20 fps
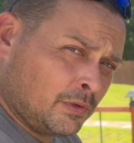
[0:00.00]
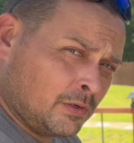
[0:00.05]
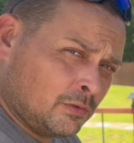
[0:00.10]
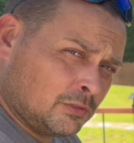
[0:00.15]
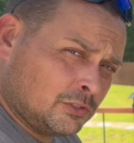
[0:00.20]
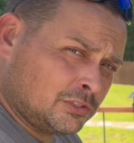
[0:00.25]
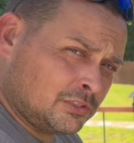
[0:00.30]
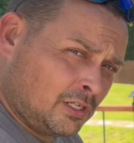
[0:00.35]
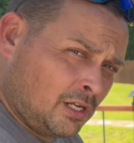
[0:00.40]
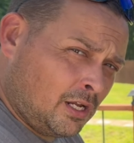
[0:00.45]
going
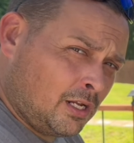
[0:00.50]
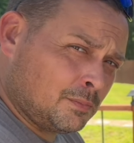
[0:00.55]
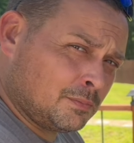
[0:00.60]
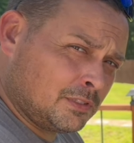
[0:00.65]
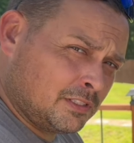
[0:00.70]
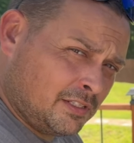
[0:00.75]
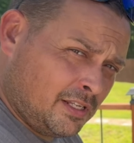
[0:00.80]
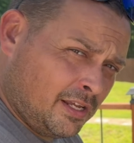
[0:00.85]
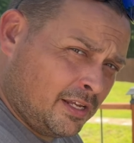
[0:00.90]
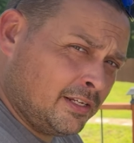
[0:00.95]
to stop
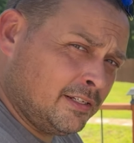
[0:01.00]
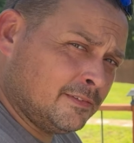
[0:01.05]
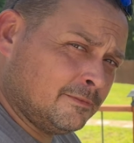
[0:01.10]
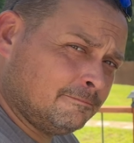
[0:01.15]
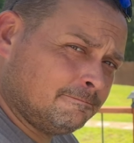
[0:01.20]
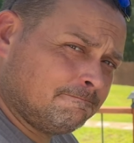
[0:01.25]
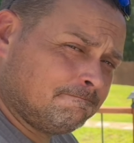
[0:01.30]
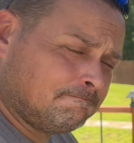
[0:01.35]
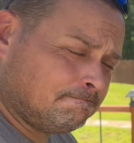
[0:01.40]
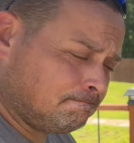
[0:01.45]
today
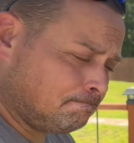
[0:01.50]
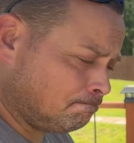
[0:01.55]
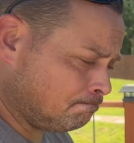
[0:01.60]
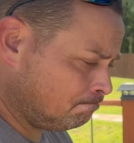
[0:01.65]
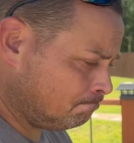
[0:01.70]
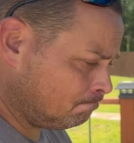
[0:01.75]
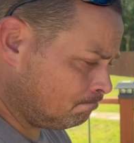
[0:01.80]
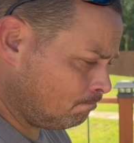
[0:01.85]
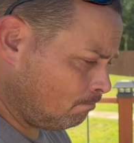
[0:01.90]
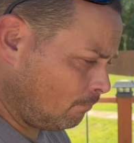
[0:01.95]

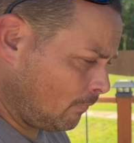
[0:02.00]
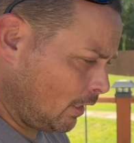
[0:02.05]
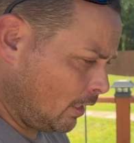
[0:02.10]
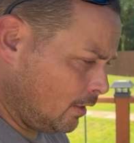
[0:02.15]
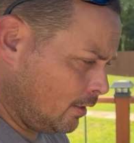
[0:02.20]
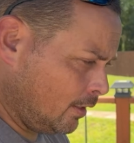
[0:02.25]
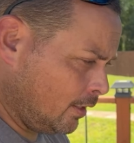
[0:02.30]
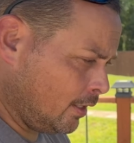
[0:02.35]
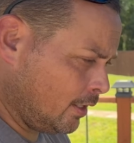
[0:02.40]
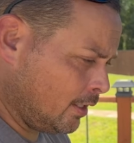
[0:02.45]

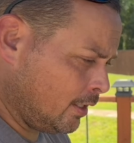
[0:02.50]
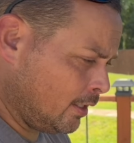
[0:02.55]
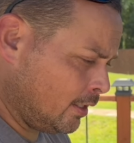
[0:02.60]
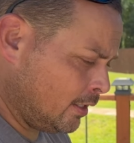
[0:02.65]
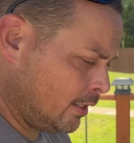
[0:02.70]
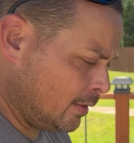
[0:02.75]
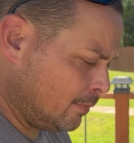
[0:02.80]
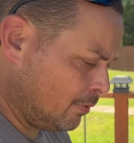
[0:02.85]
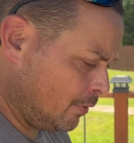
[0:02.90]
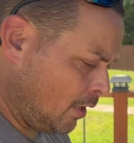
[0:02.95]

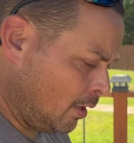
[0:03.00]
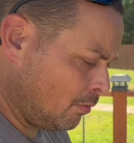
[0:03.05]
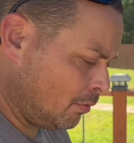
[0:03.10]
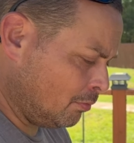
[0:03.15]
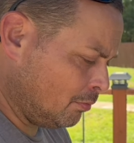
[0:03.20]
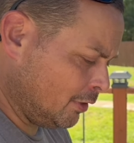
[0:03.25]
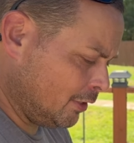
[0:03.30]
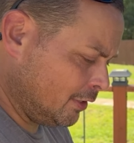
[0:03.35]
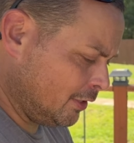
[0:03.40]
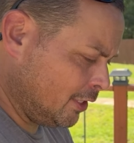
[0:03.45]
and
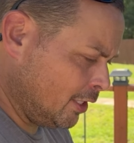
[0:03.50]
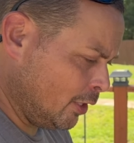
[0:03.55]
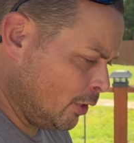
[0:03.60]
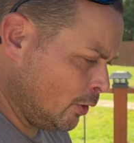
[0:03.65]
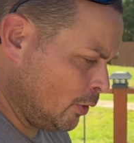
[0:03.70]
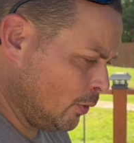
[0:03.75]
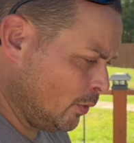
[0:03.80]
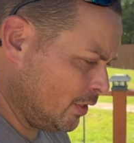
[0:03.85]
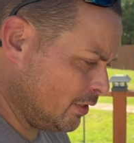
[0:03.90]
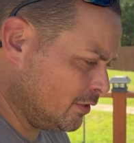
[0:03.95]
probably go
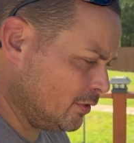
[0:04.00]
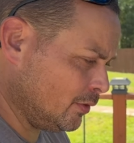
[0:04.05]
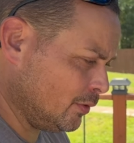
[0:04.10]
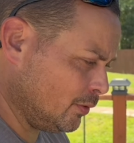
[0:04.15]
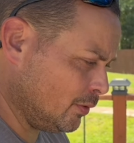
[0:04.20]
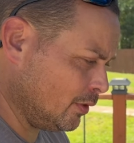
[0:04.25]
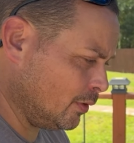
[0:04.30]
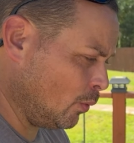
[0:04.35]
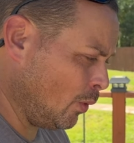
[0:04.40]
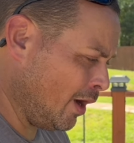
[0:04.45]
into
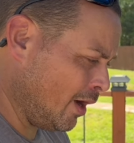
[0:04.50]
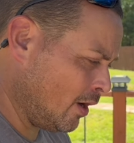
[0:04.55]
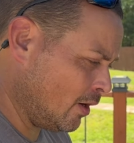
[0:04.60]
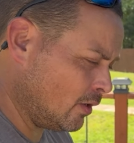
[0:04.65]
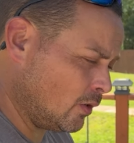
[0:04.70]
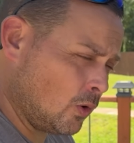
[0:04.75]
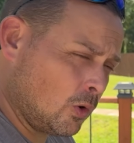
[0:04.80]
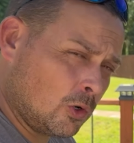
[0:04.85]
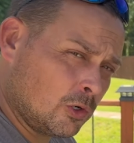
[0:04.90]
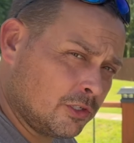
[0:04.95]
the wiring
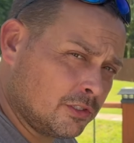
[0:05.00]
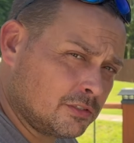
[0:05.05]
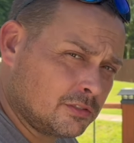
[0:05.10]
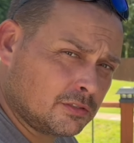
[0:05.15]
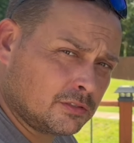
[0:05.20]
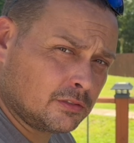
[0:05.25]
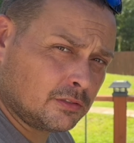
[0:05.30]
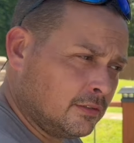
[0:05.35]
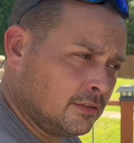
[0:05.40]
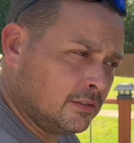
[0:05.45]
harness,
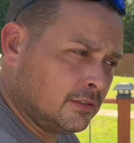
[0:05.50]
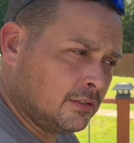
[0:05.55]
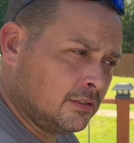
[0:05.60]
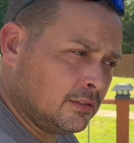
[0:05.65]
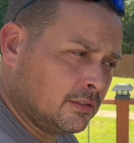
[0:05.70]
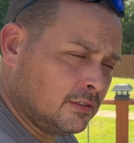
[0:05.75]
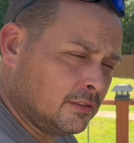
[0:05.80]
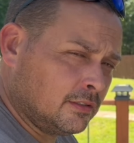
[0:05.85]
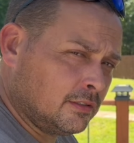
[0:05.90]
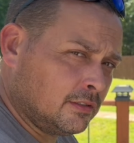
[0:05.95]

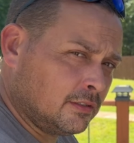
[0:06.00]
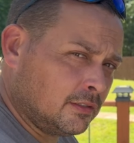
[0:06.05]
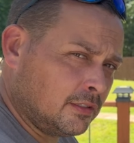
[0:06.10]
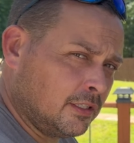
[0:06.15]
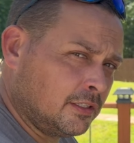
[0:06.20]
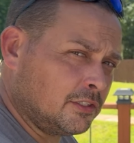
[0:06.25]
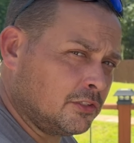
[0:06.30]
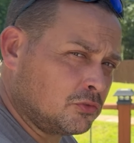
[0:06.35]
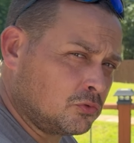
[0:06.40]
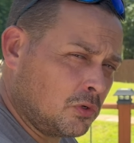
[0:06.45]
get
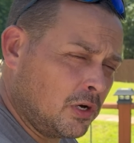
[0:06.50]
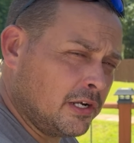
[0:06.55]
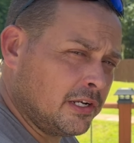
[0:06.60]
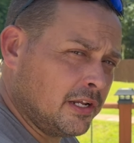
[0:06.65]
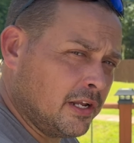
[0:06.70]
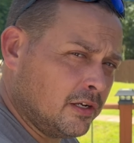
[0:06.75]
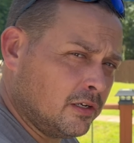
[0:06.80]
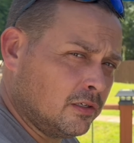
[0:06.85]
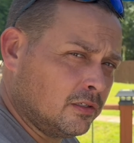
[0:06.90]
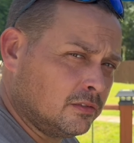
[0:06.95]
this
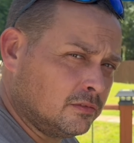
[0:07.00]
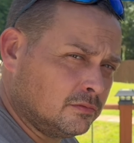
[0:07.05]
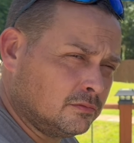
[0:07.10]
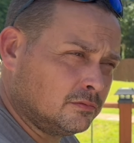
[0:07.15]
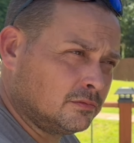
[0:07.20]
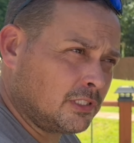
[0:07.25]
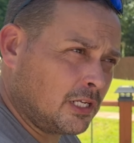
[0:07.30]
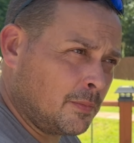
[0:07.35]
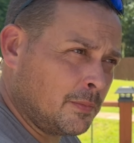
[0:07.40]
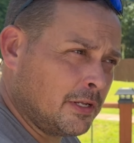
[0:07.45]
radiator. By
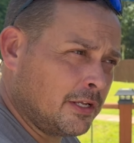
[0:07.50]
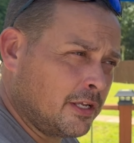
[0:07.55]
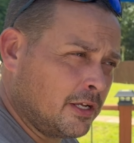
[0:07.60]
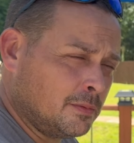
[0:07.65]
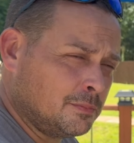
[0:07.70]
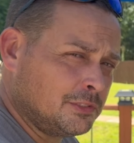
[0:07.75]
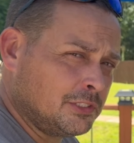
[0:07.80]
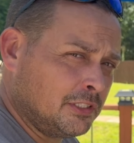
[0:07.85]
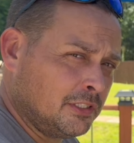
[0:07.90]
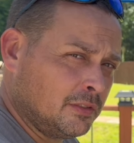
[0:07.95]
the time it
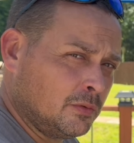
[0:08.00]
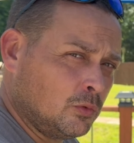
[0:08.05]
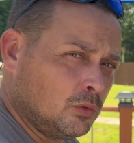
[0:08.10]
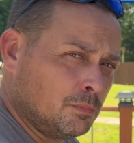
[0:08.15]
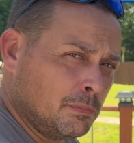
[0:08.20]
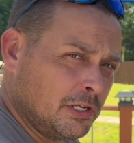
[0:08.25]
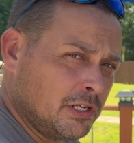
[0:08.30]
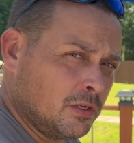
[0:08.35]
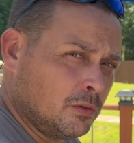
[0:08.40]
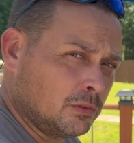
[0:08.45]
comes in, we'll
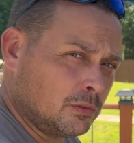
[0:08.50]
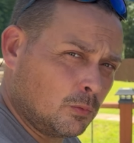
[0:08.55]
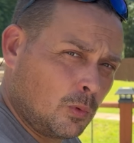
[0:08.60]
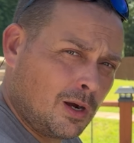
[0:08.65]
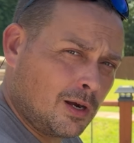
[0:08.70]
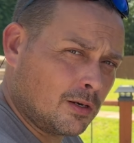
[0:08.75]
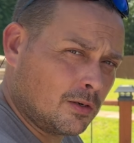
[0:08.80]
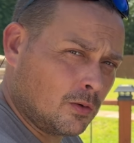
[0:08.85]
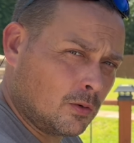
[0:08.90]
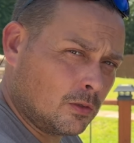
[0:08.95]
be done with the
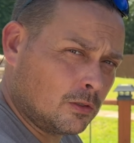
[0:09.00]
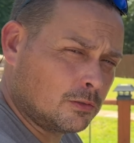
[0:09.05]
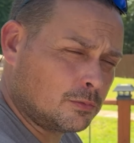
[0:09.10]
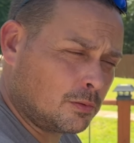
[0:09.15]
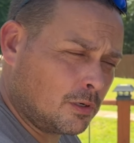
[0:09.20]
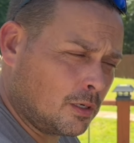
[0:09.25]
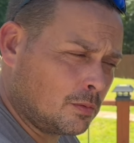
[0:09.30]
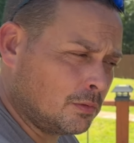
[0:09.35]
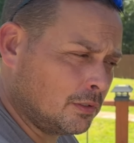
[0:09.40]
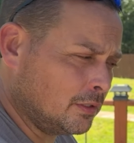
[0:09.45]
wiring harness
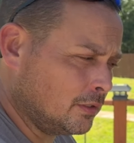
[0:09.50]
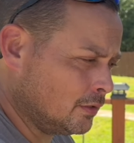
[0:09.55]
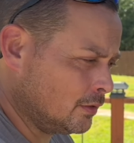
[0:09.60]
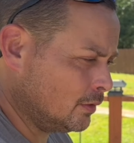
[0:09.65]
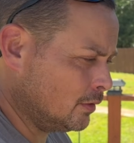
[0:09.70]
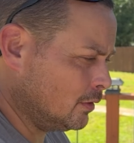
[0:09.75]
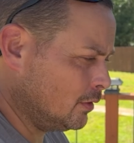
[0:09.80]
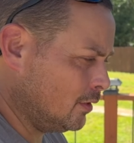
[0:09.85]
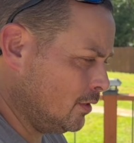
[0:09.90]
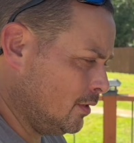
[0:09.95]
probably.
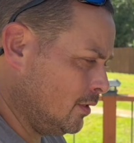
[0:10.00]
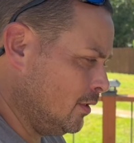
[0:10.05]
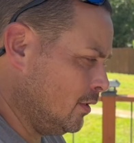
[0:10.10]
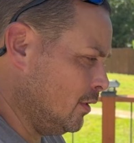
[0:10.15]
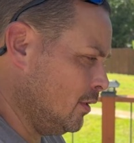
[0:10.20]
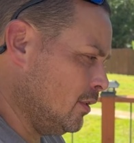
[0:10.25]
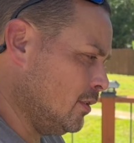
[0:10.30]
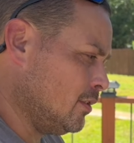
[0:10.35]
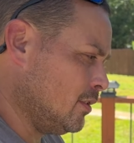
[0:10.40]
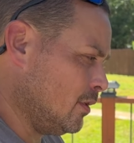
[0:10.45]

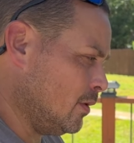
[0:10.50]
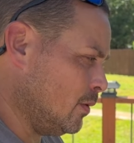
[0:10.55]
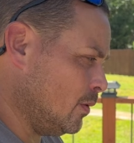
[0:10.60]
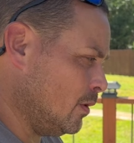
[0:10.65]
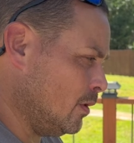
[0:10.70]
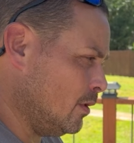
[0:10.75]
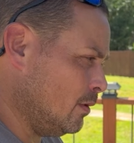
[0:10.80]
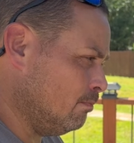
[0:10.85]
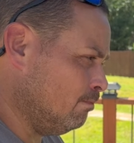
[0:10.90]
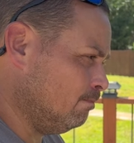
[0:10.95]
So,
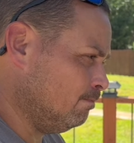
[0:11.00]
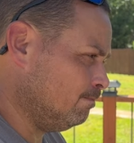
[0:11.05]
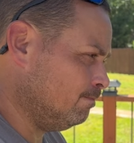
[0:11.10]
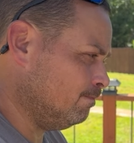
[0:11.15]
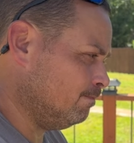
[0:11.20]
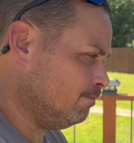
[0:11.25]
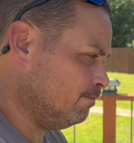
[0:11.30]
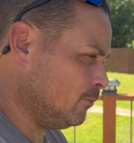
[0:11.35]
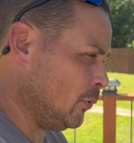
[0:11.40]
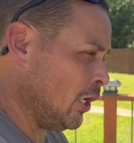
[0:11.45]

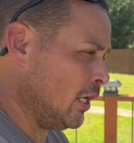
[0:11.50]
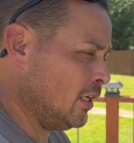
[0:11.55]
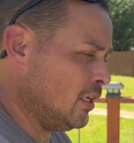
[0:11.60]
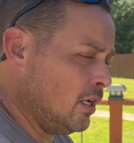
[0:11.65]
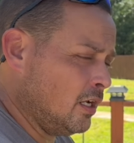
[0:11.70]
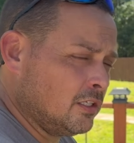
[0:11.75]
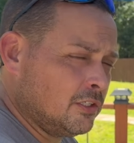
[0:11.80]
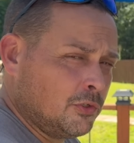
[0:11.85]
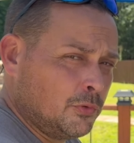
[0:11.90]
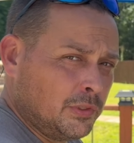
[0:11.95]
we got a
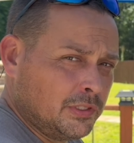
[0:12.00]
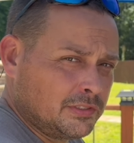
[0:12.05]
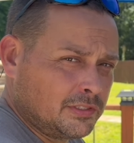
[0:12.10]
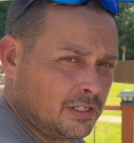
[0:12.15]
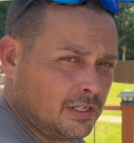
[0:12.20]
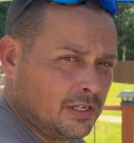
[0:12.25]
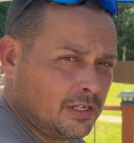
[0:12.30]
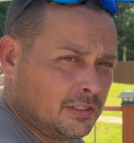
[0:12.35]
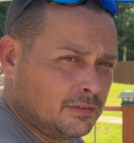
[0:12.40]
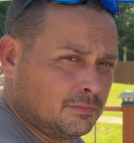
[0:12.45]
lot to do
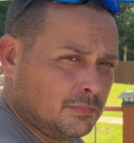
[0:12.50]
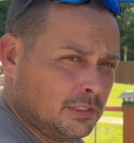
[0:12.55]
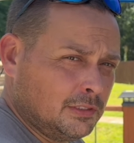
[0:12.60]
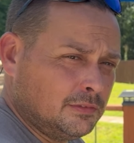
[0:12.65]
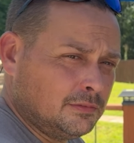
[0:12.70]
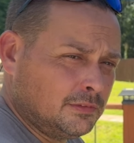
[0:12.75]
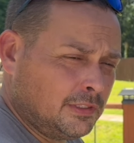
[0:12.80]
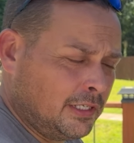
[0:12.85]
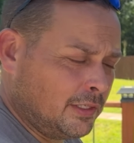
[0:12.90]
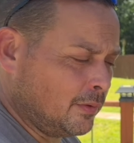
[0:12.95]
inside, but
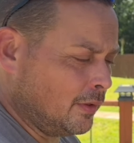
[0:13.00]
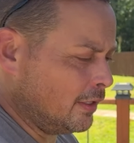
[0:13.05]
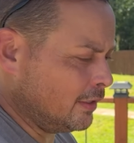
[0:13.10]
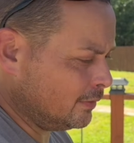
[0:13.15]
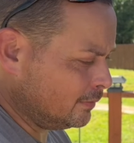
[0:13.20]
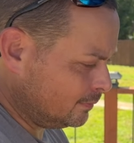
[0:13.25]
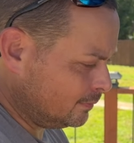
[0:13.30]
anyway,